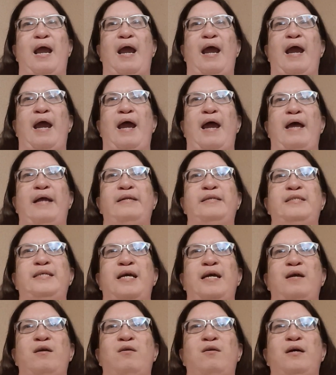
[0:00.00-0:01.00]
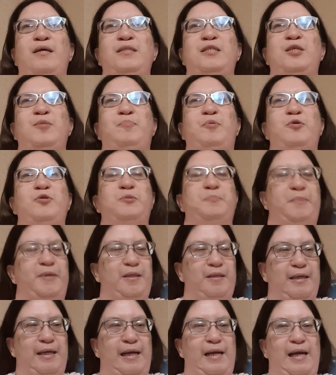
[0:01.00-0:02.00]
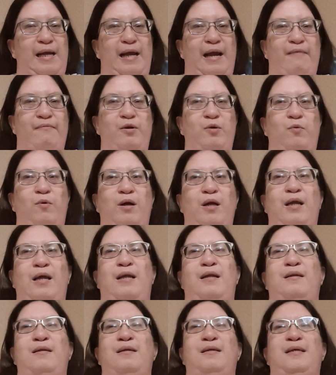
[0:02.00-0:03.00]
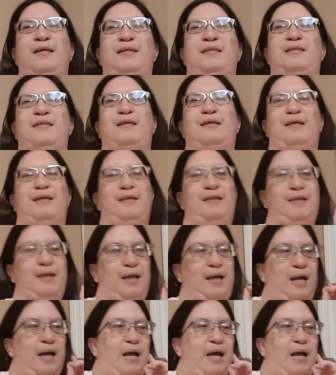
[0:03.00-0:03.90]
And Tara is supposed to be leading everyone, and it's like,